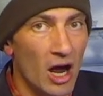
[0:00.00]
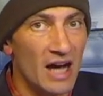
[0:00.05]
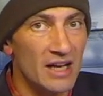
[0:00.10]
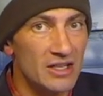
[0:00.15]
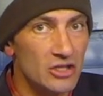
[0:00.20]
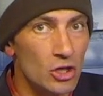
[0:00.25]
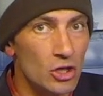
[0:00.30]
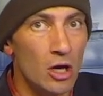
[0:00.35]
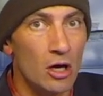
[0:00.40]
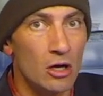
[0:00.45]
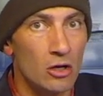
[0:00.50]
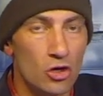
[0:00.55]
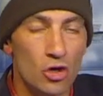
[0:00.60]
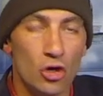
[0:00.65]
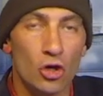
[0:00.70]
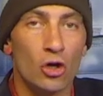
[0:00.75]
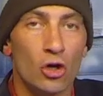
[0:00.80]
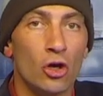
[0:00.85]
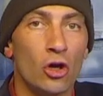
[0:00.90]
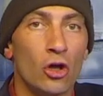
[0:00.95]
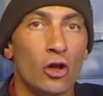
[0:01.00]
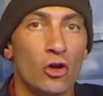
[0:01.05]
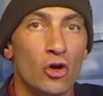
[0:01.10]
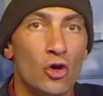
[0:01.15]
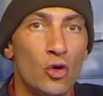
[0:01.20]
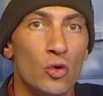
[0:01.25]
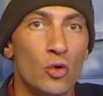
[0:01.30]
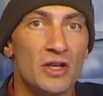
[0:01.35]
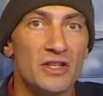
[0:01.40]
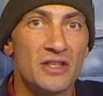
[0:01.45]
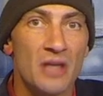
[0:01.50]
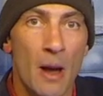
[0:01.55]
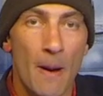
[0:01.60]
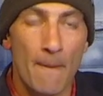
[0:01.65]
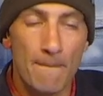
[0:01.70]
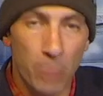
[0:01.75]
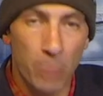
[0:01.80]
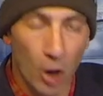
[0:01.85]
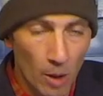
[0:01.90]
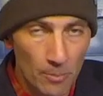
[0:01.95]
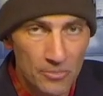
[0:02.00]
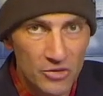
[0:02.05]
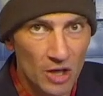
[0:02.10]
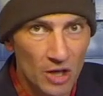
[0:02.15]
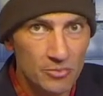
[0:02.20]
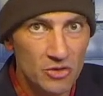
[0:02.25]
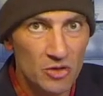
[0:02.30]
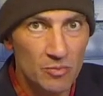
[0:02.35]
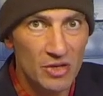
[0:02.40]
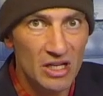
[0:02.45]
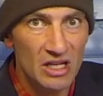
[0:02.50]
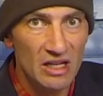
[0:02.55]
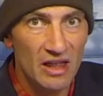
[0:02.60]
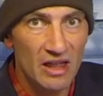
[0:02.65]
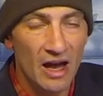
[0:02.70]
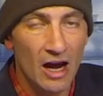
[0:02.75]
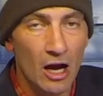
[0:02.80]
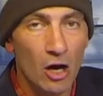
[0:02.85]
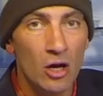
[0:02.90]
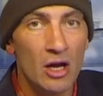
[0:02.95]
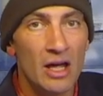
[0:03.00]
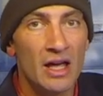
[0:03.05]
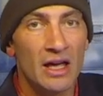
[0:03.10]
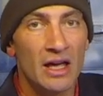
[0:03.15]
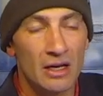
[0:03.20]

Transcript: I saw a girl who was pumped up to be there,